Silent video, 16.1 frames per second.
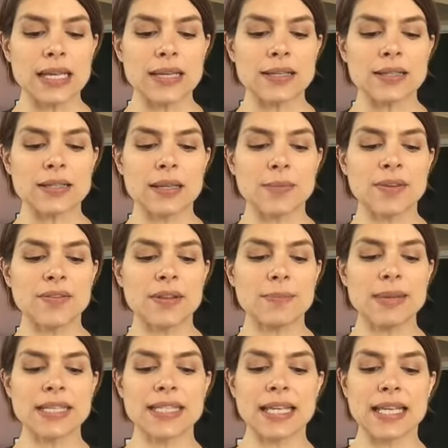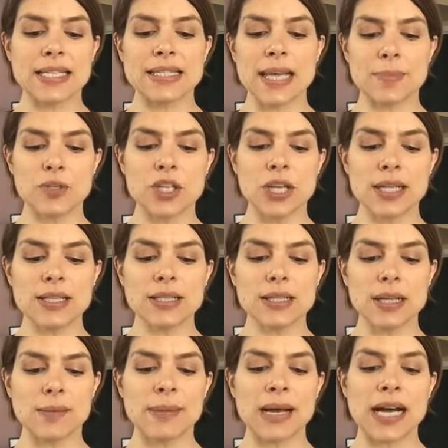some of the misconceptions
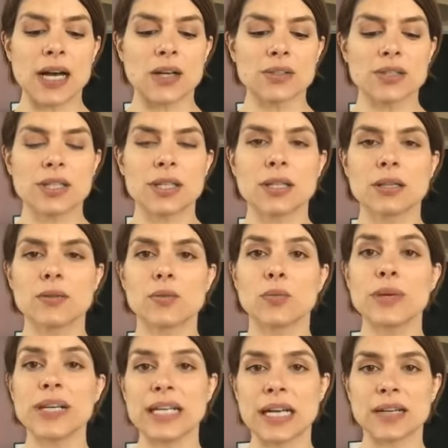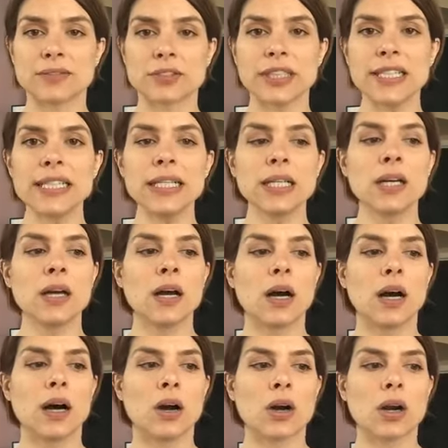about recovery
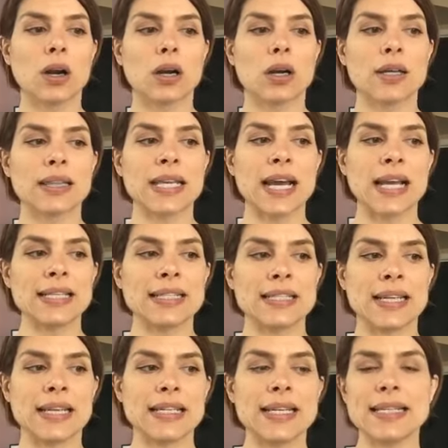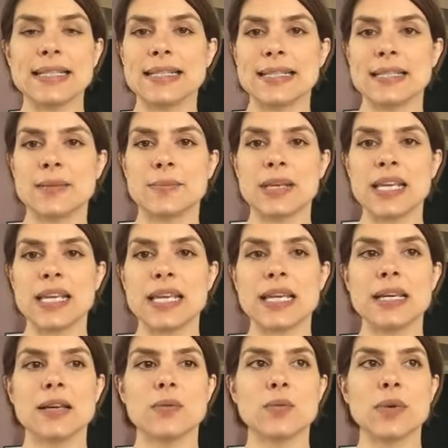are that we
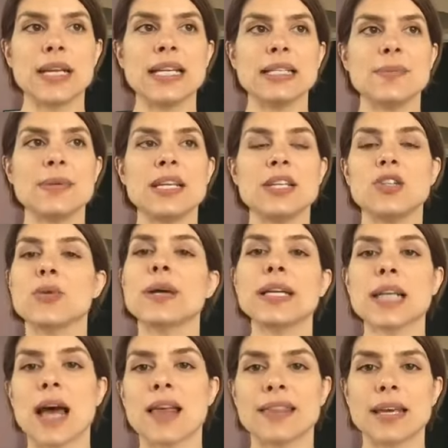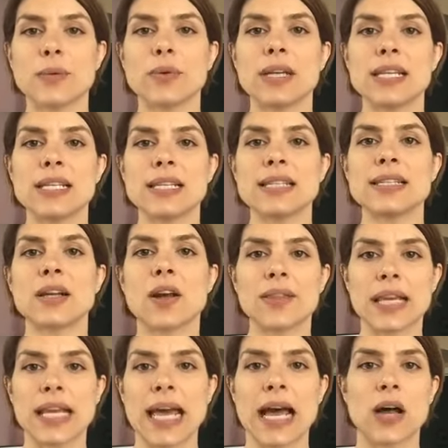need to be doing nothing. We need to sit on
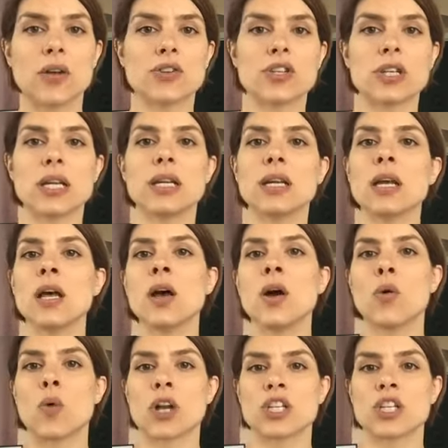the couch and watch